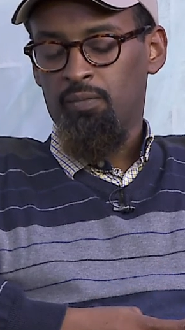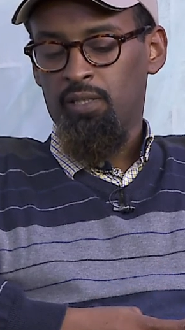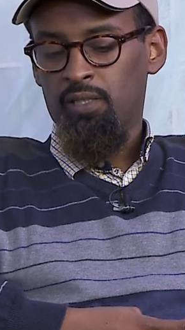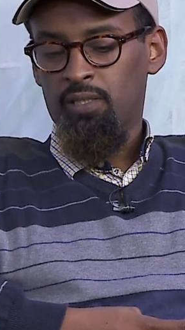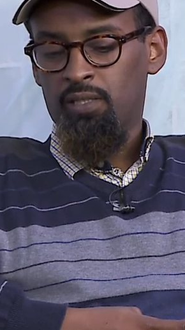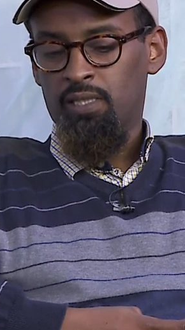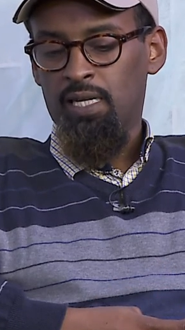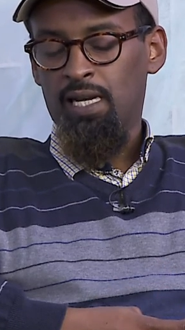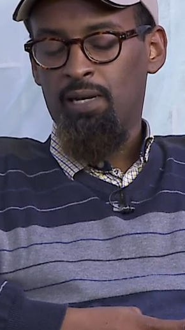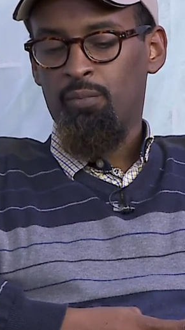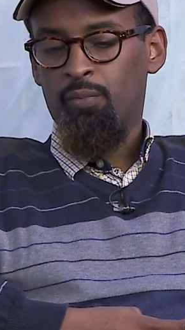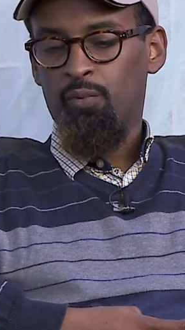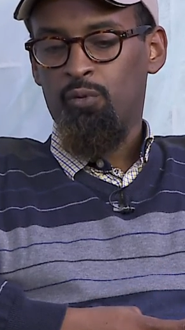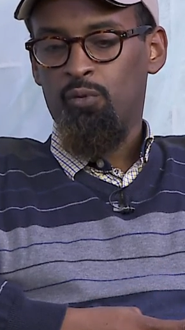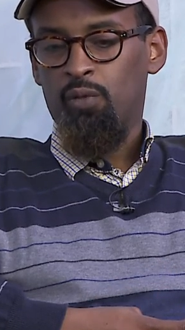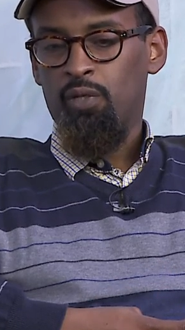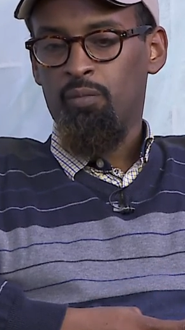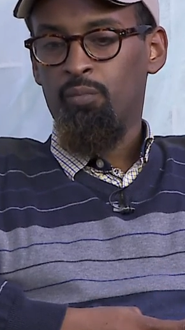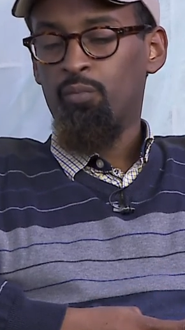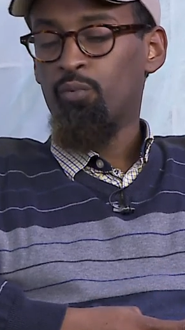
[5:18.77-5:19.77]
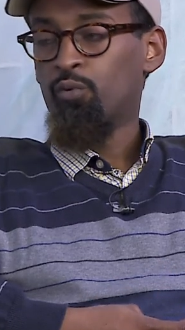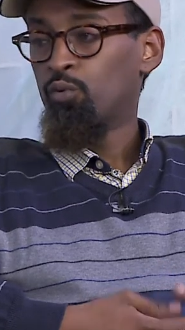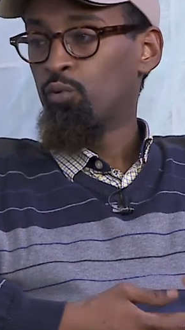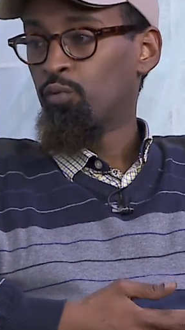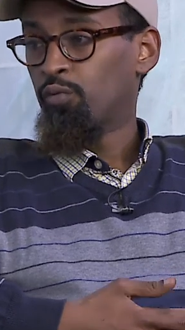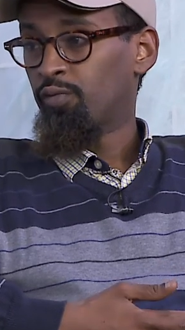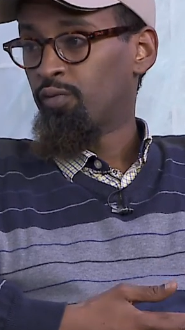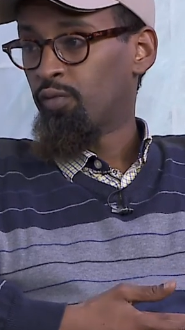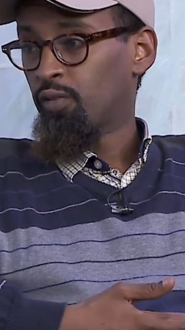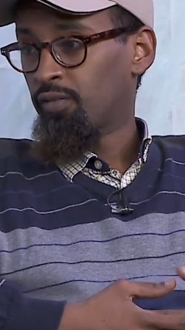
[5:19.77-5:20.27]
example and
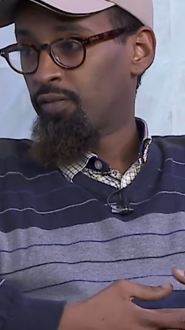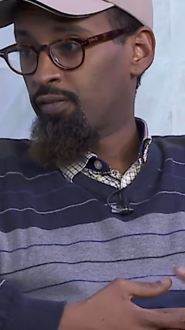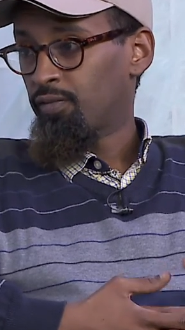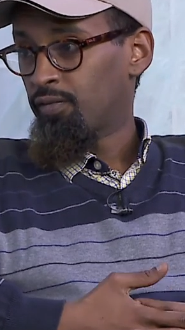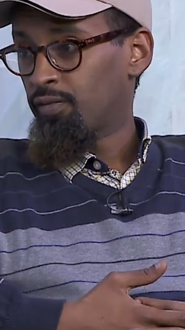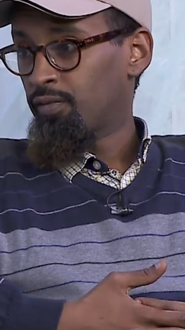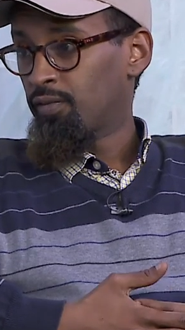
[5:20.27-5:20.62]
proof of